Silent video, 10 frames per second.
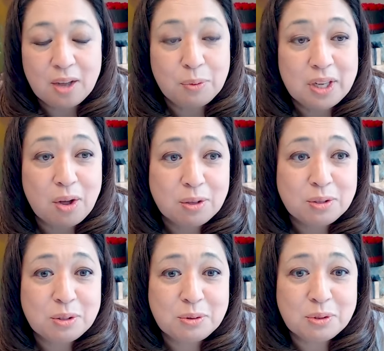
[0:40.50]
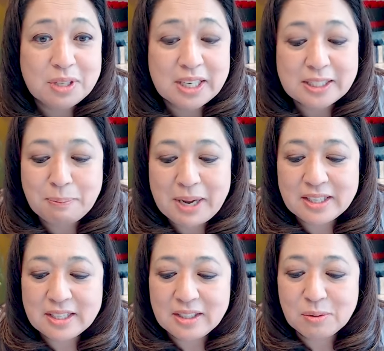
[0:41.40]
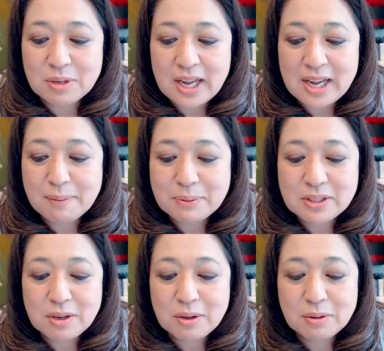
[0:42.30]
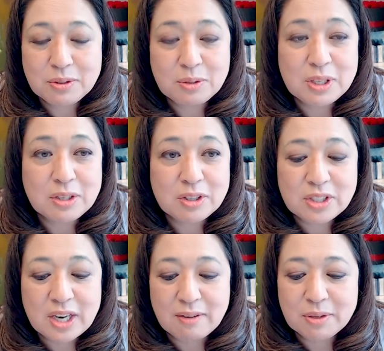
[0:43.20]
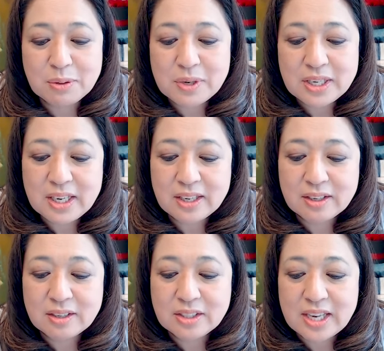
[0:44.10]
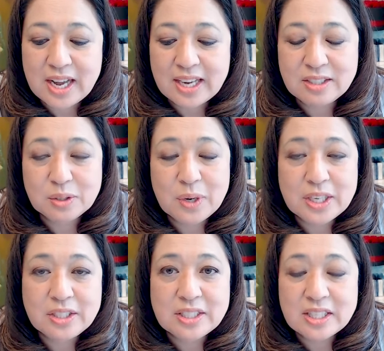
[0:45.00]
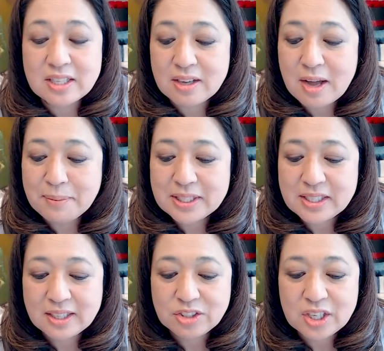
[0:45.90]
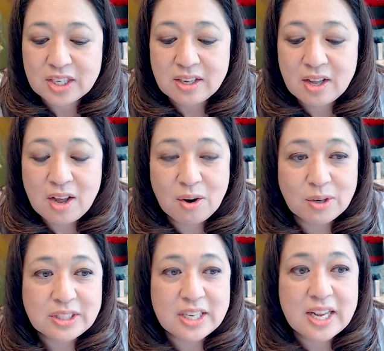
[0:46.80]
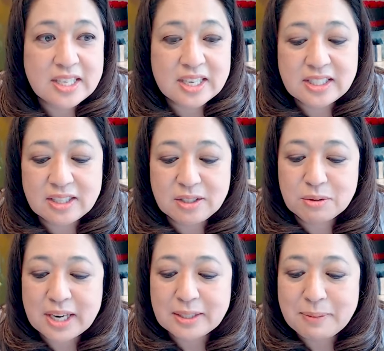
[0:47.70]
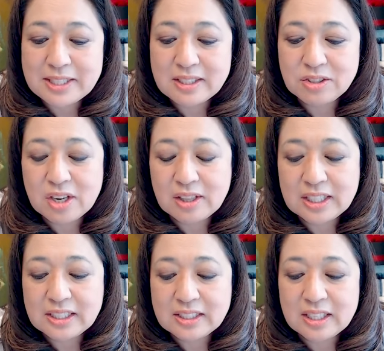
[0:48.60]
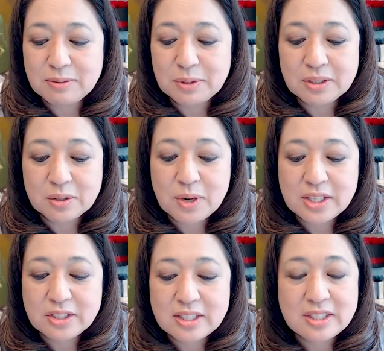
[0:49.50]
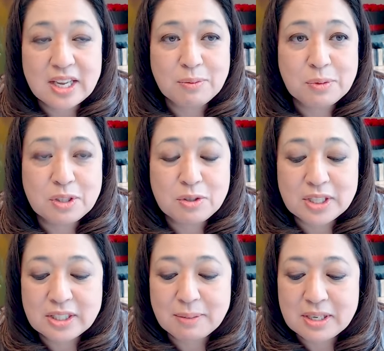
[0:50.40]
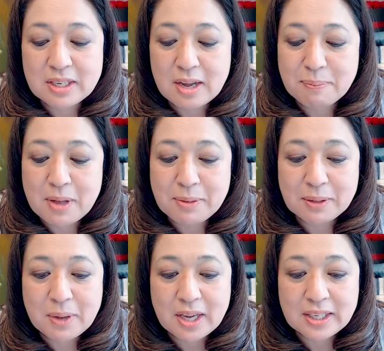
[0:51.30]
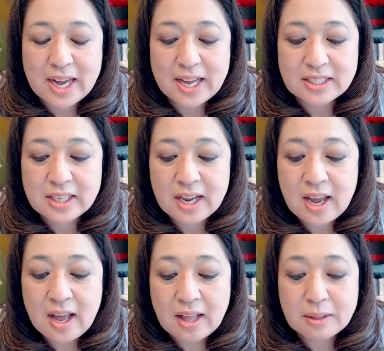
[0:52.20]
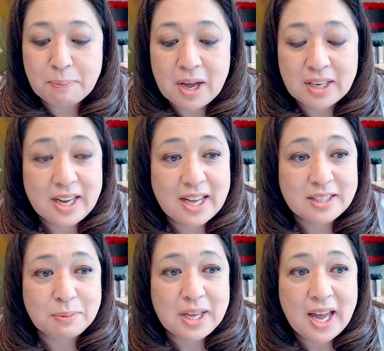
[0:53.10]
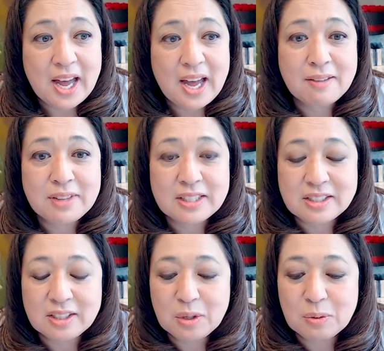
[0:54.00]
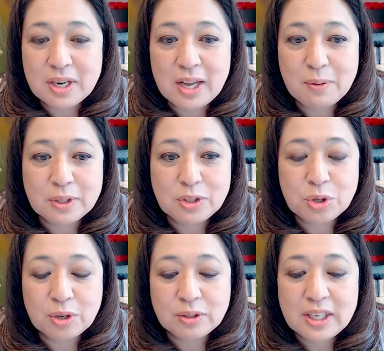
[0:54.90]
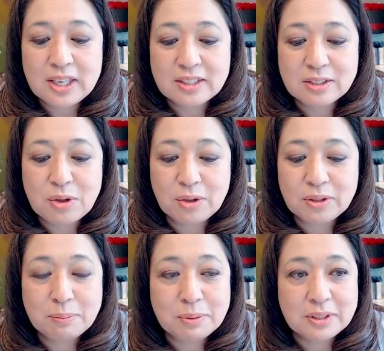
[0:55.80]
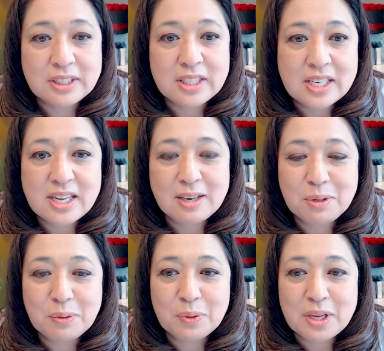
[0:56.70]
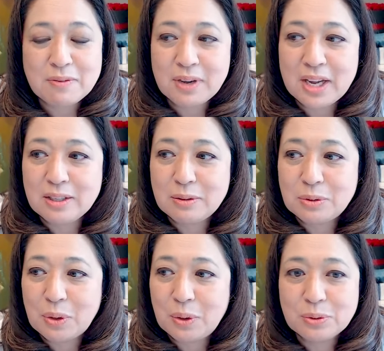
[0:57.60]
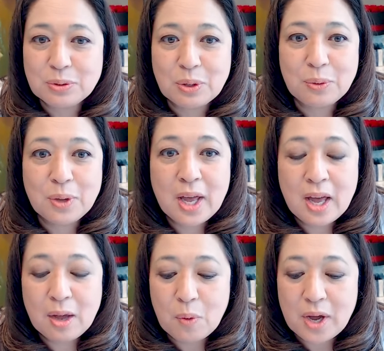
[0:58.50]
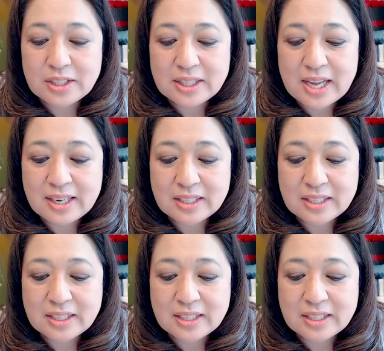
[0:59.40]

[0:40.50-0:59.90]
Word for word: We also do an expanded Q and A episode, so we encourage everyone here to add your questions in the comment section or send us a direct message on LinkedIn with your questions, and we'll address them in an upcoming podcast. The podcast we have, that's the Q and A with Charlie, is called The Bulletin, and we invite you to also watch that